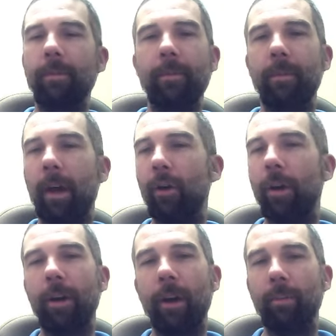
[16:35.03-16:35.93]
I don't
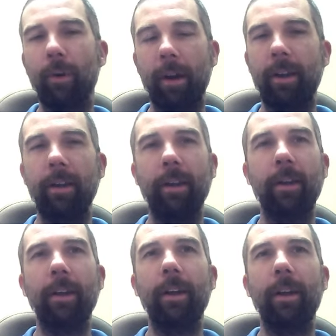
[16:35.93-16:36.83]
like gunplay.
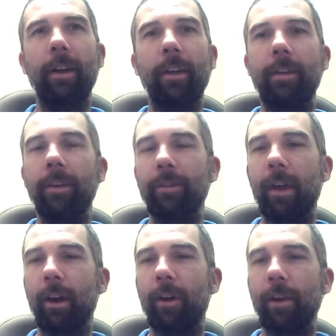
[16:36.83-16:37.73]
He he dissed
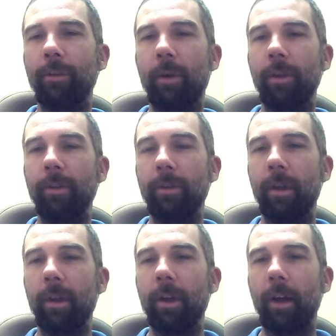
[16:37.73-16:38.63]
KRS once,
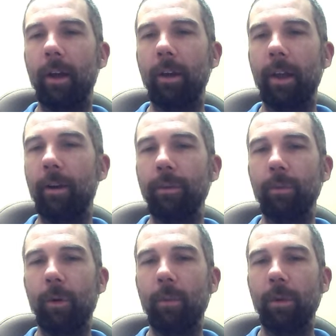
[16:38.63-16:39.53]
uh, KRS
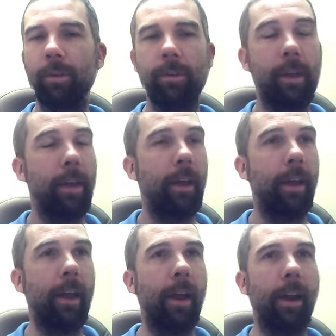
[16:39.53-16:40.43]
won once,
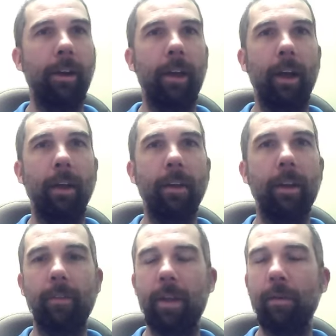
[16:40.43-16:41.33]
and uh,
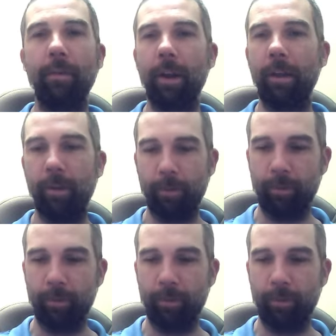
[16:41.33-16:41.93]
I've never forgiven him.